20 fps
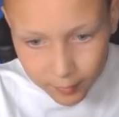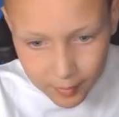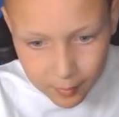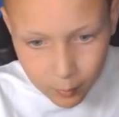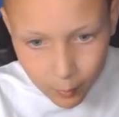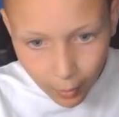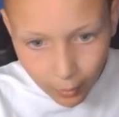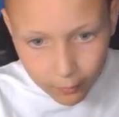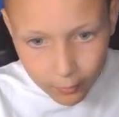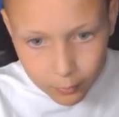been
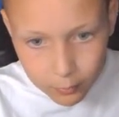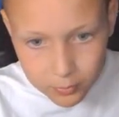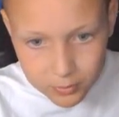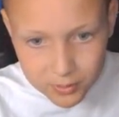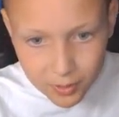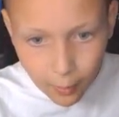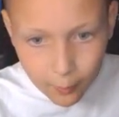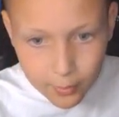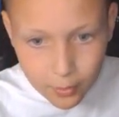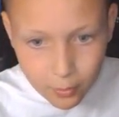where it was
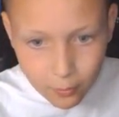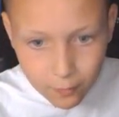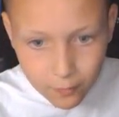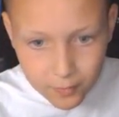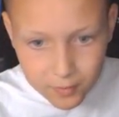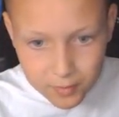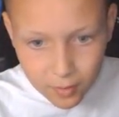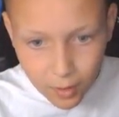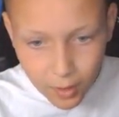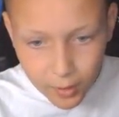going off the
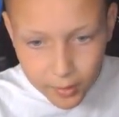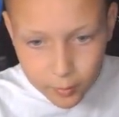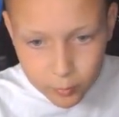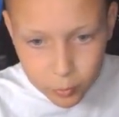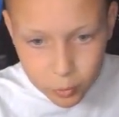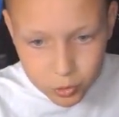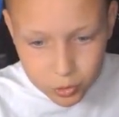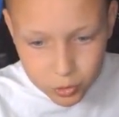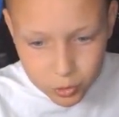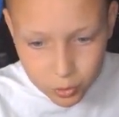side, I'm
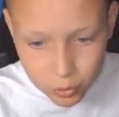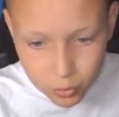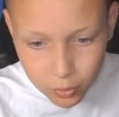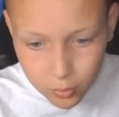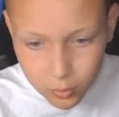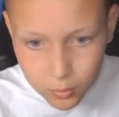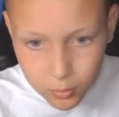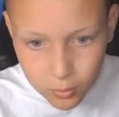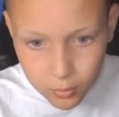not sure.